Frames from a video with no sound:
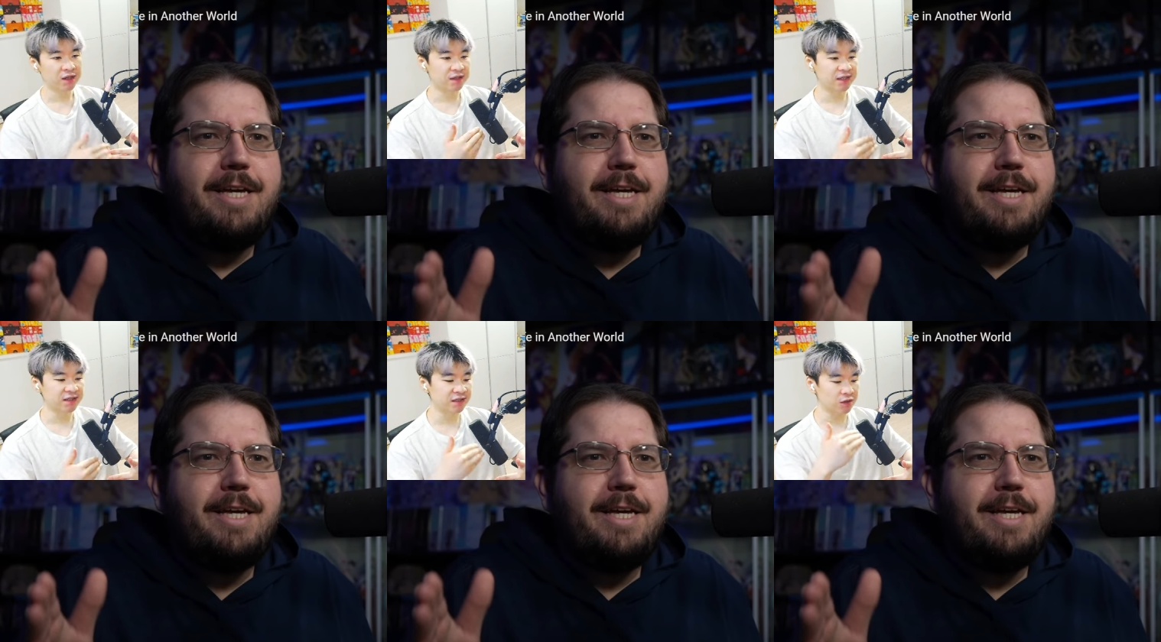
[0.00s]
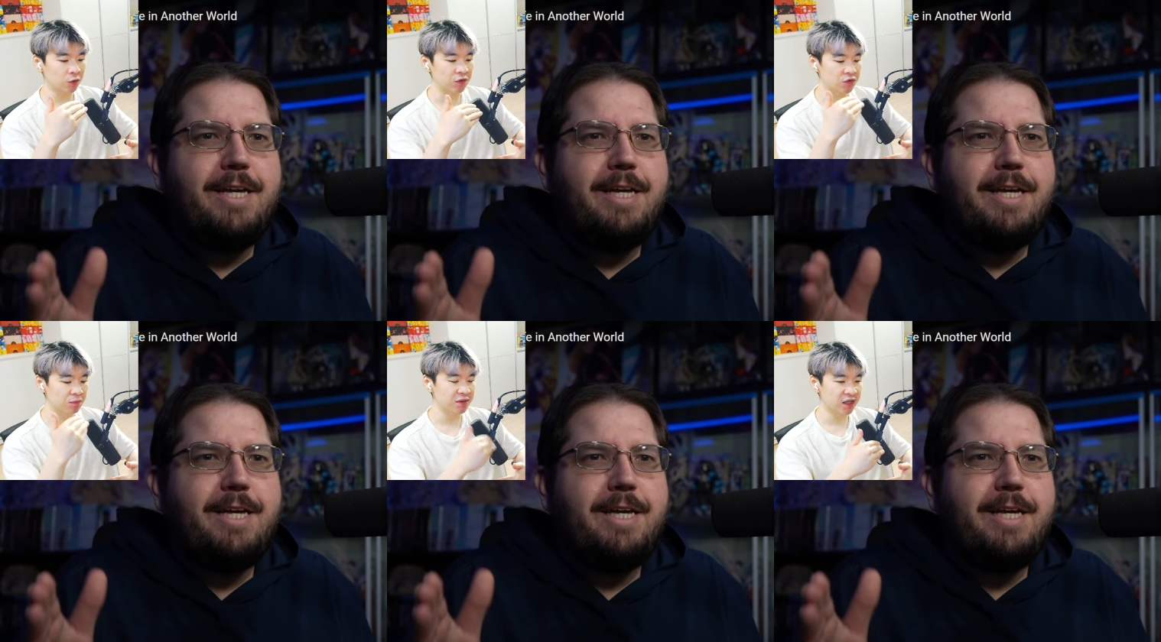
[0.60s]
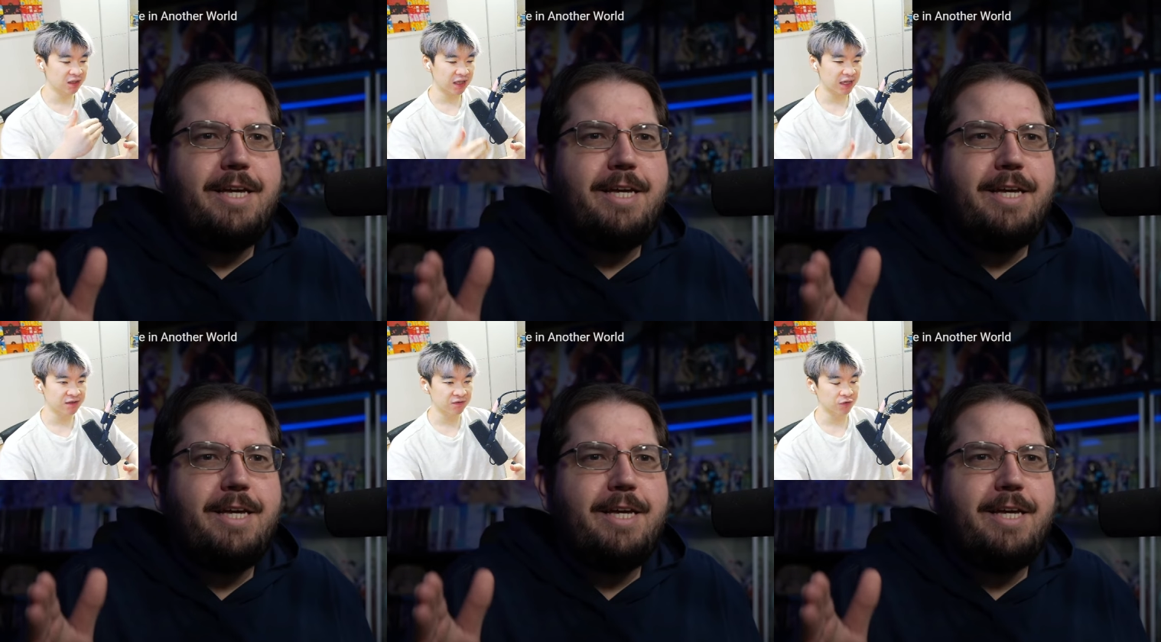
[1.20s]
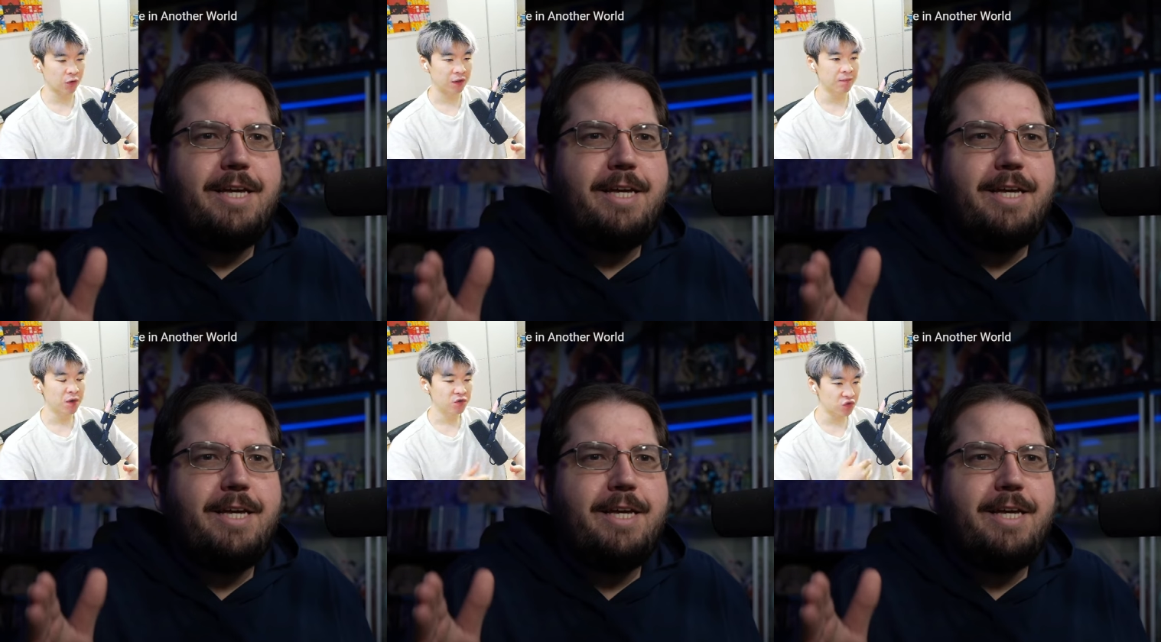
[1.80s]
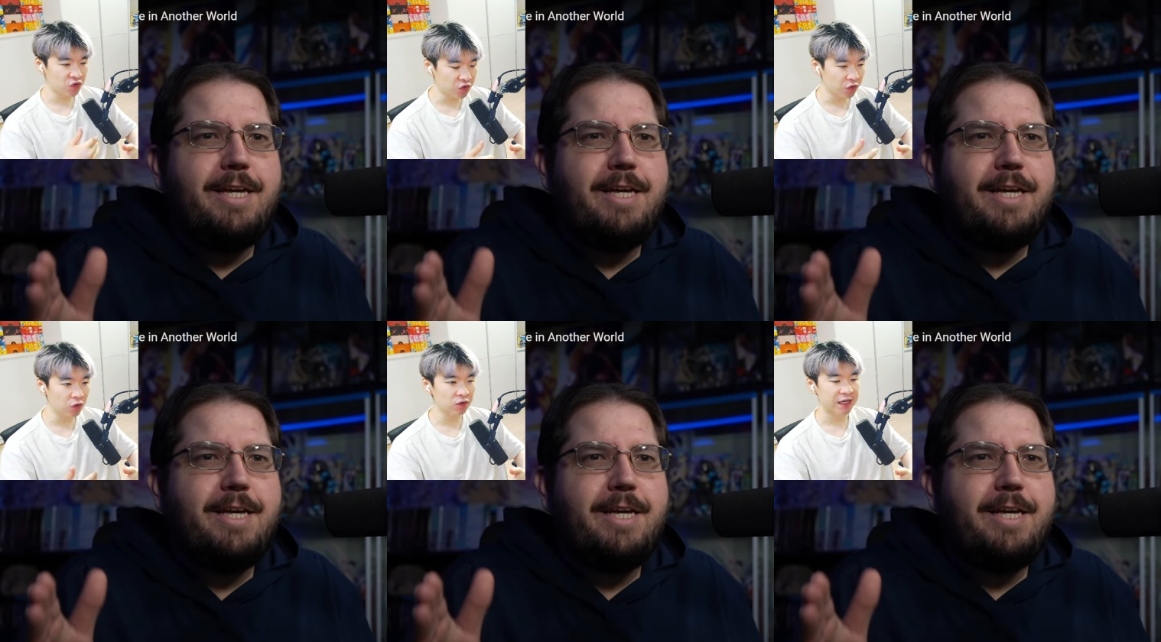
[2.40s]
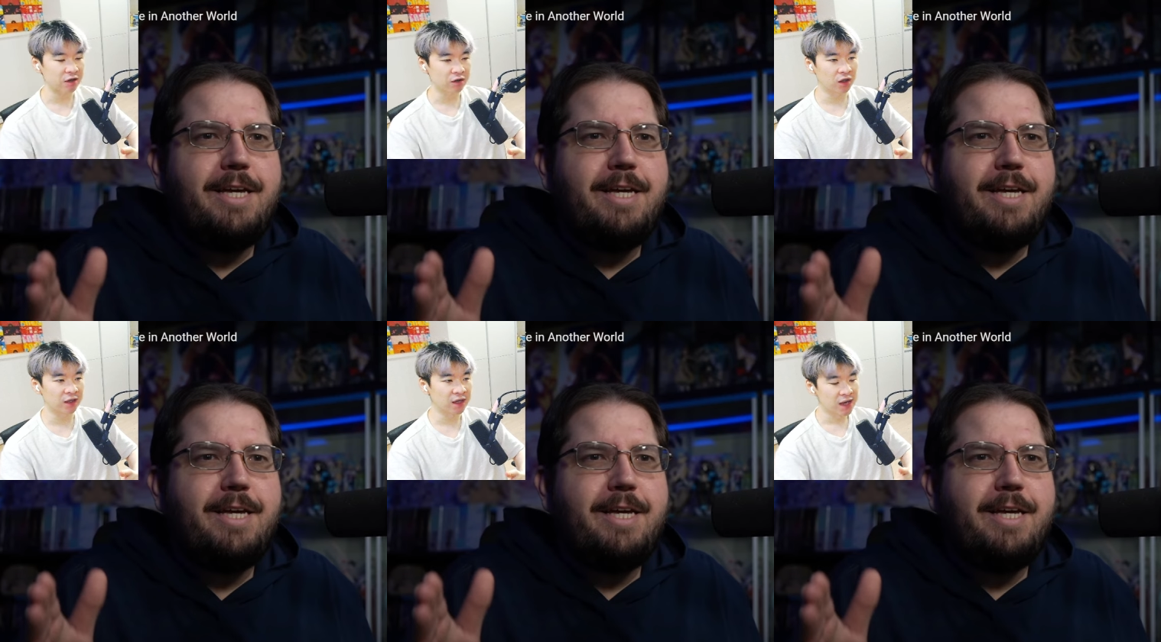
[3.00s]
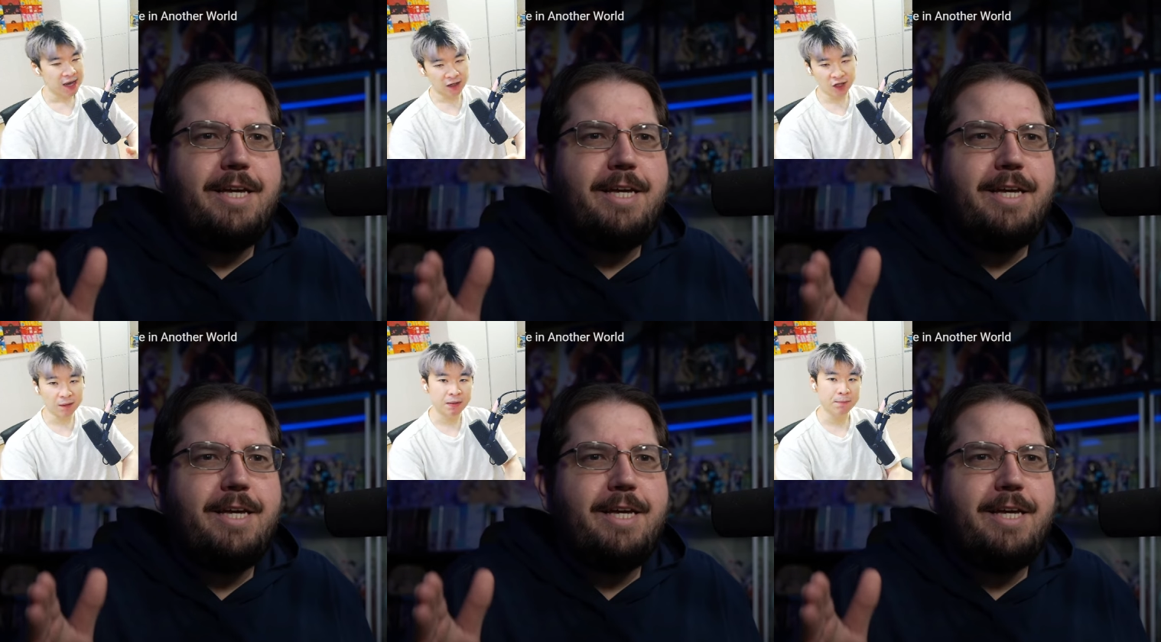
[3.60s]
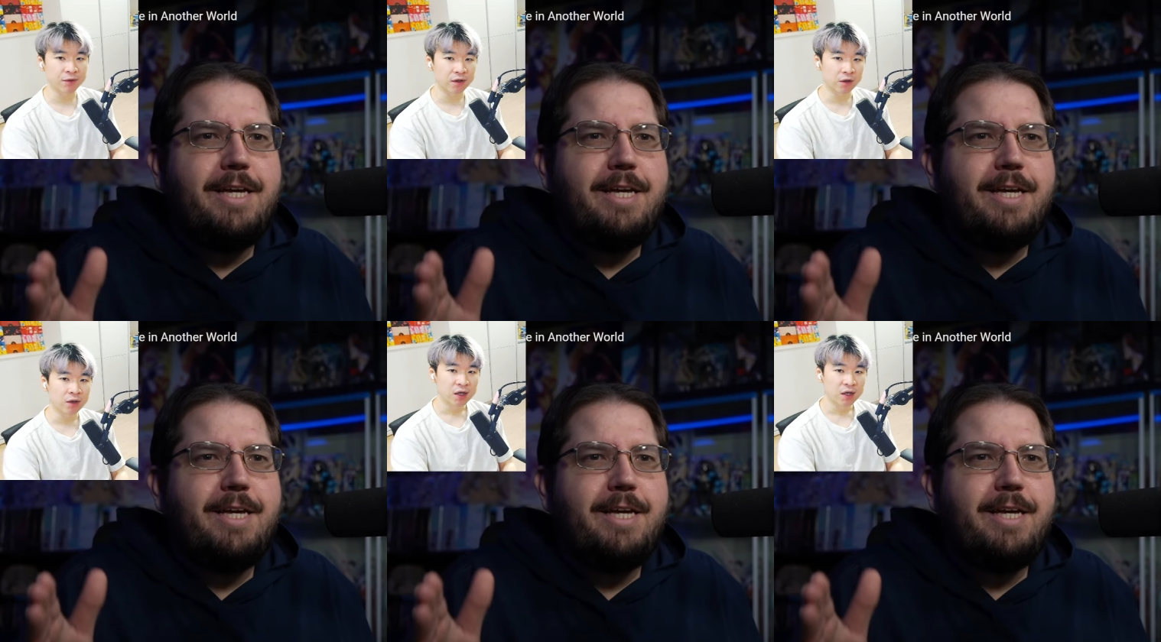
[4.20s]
Speaker 1: This is going to be a lesson for him to grow later on. And a lot of people, though,